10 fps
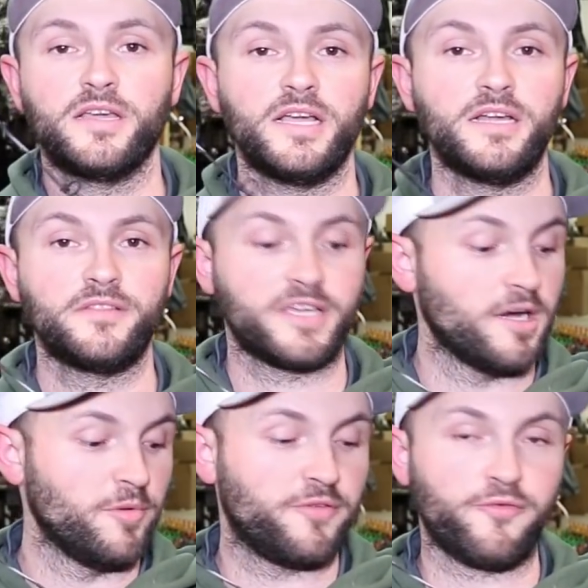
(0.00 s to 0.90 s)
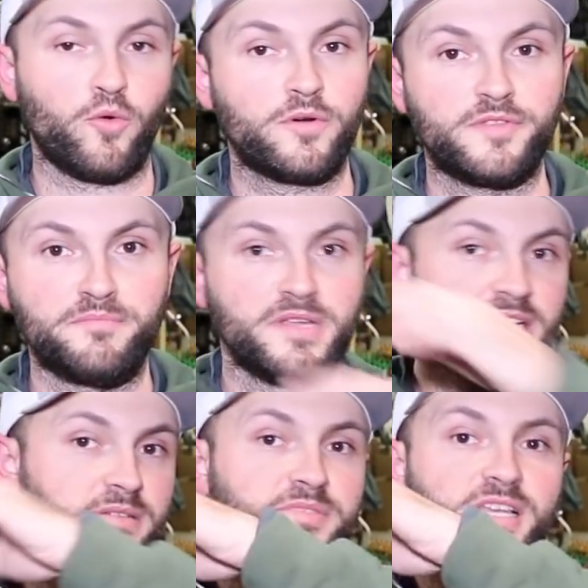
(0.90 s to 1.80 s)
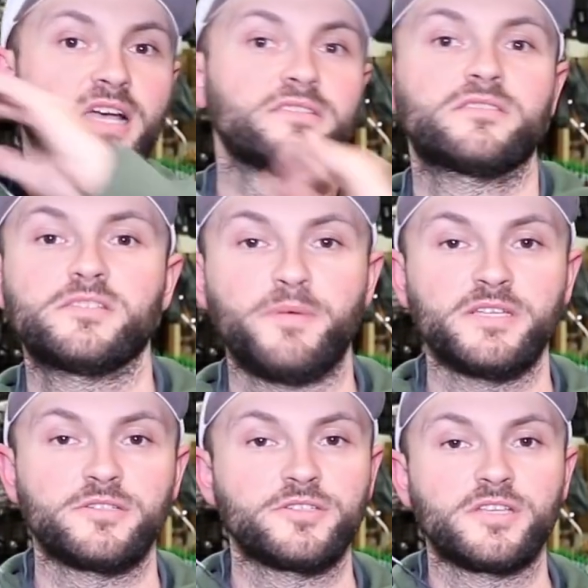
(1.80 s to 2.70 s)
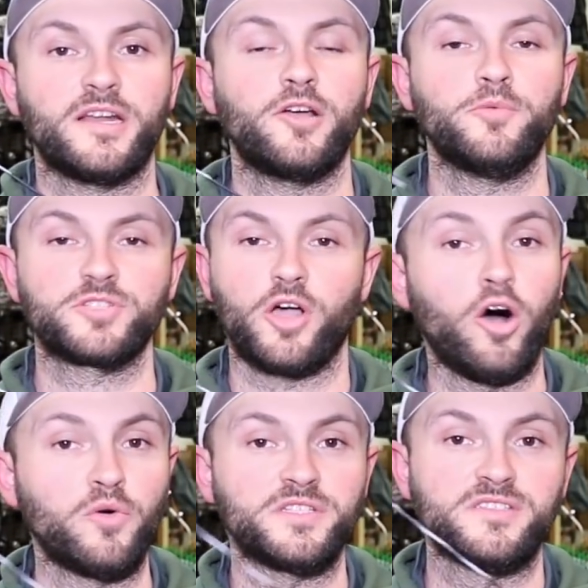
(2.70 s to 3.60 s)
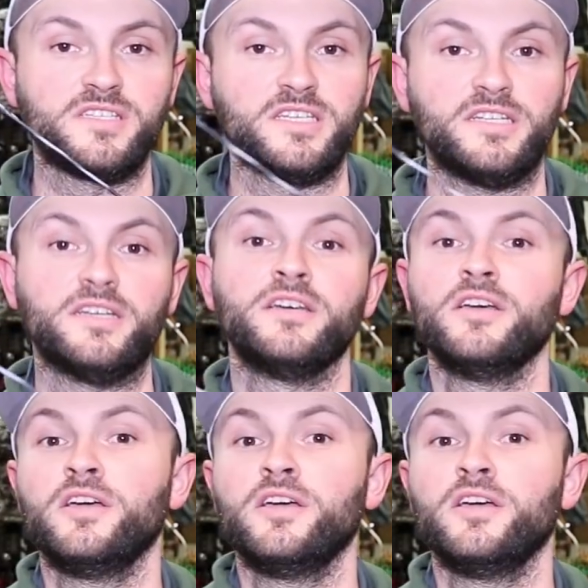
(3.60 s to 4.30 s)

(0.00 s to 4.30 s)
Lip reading: And they come with four of the medium-sized spacers, and I almost always need,